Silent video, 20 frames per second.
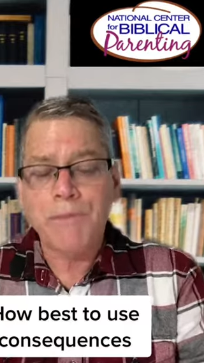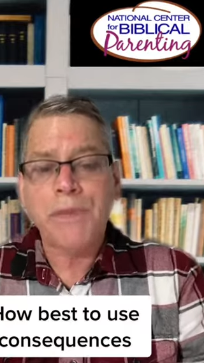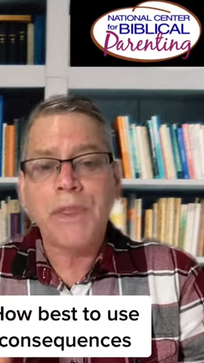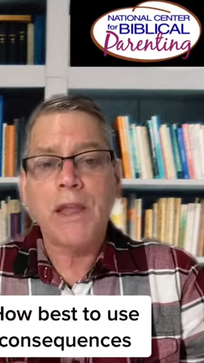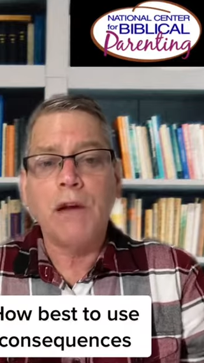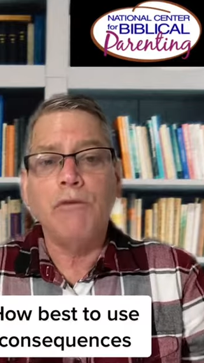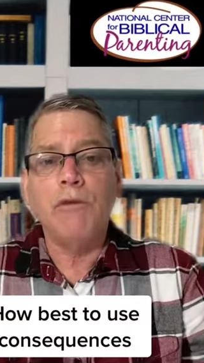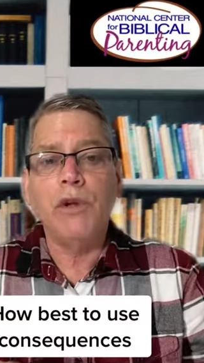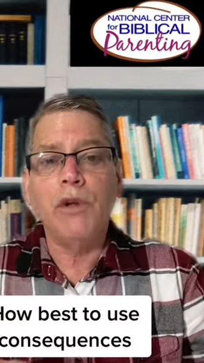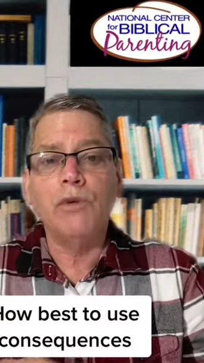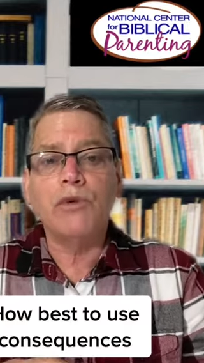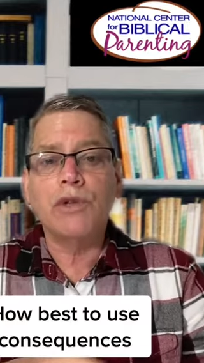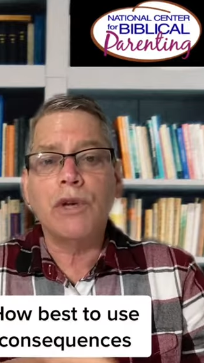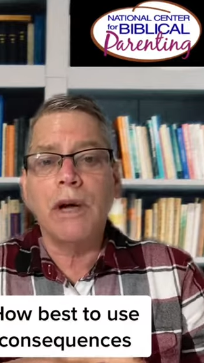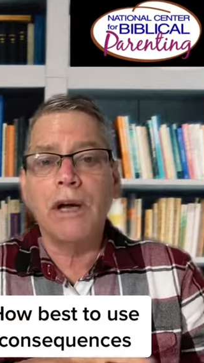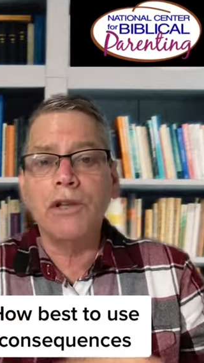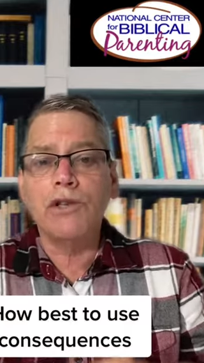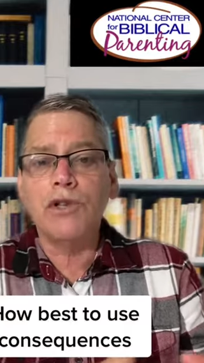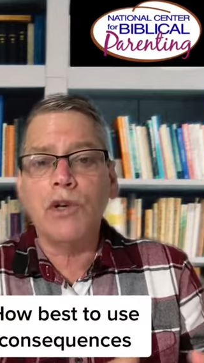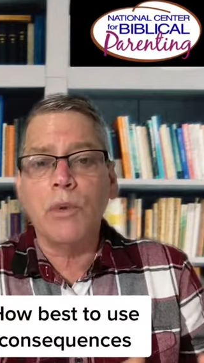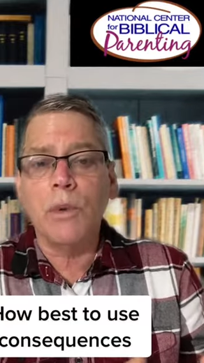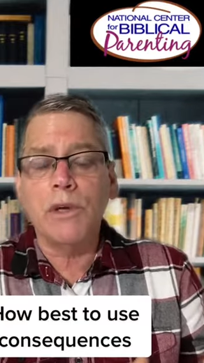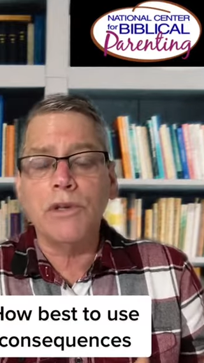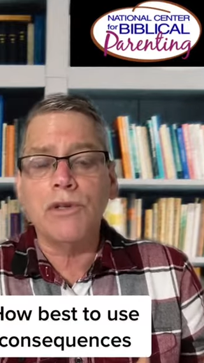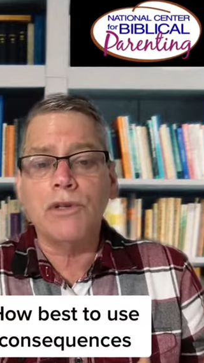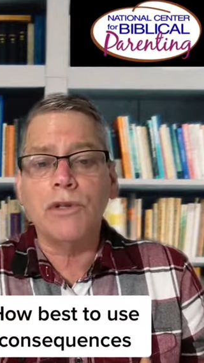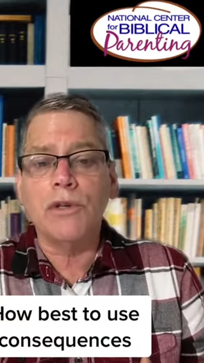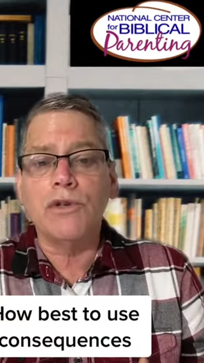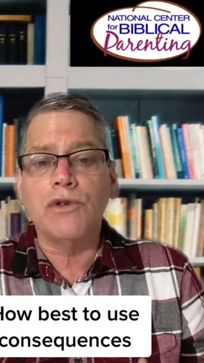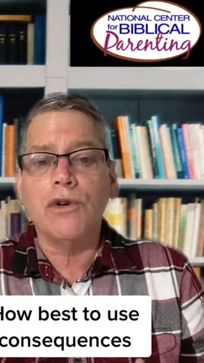If we use
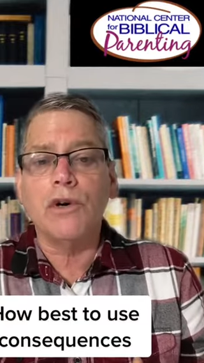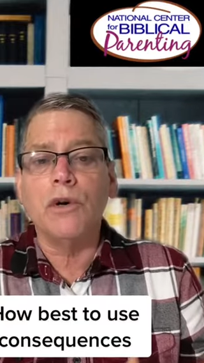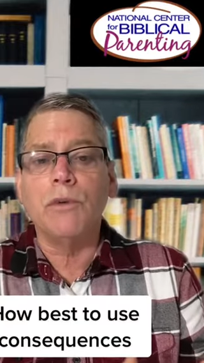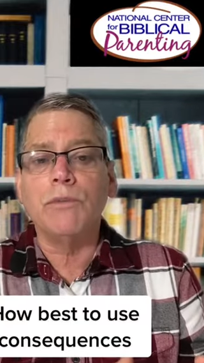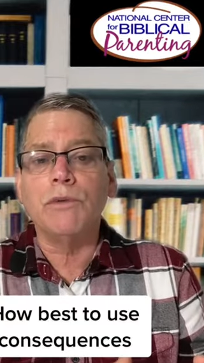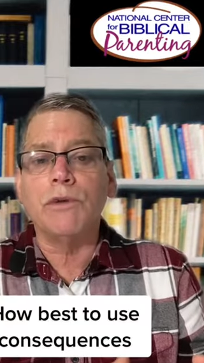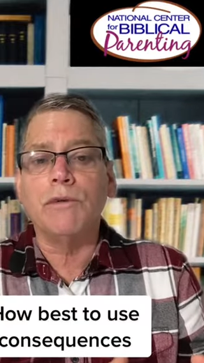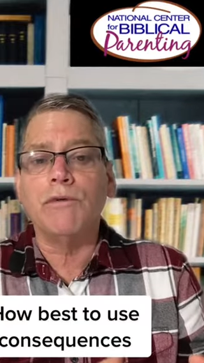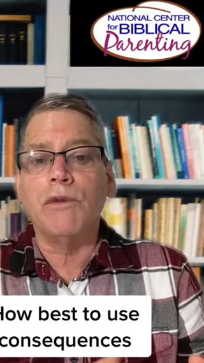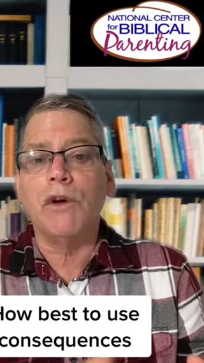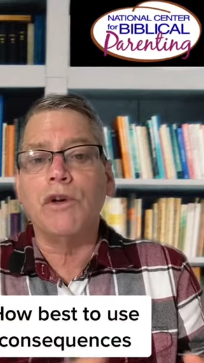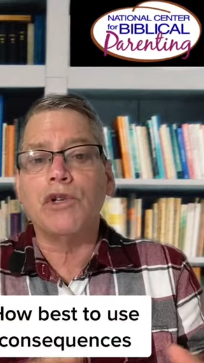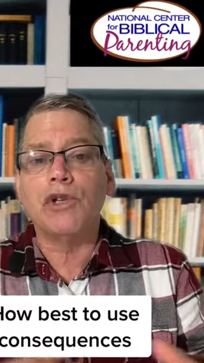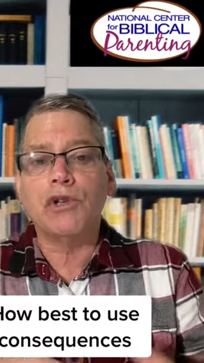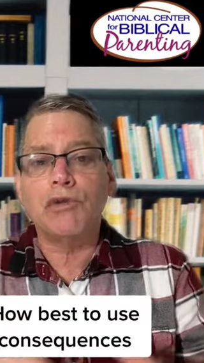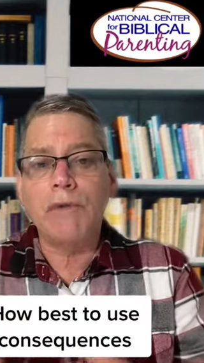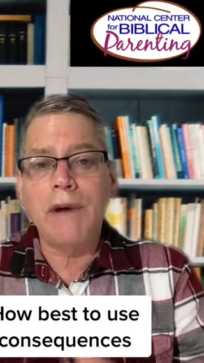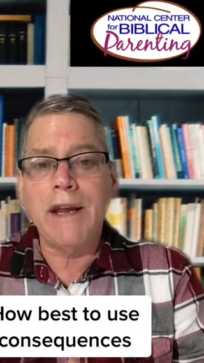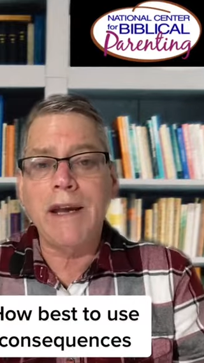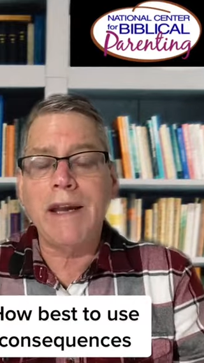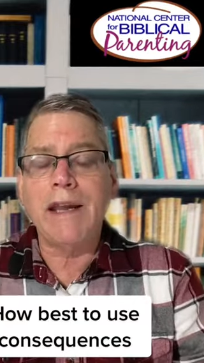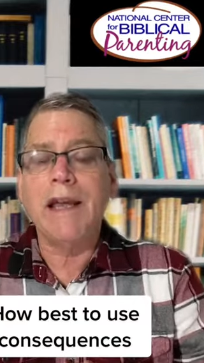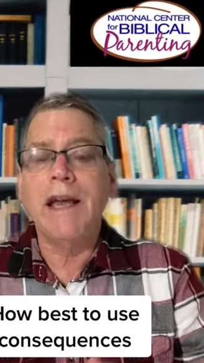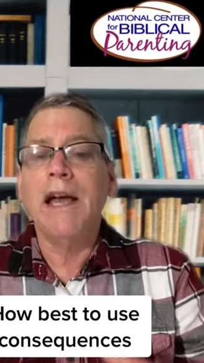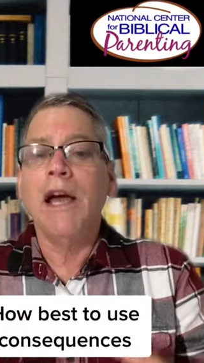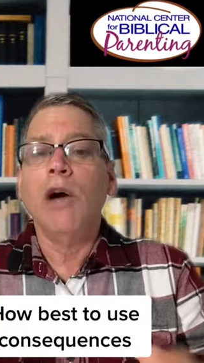consequences in terms of training,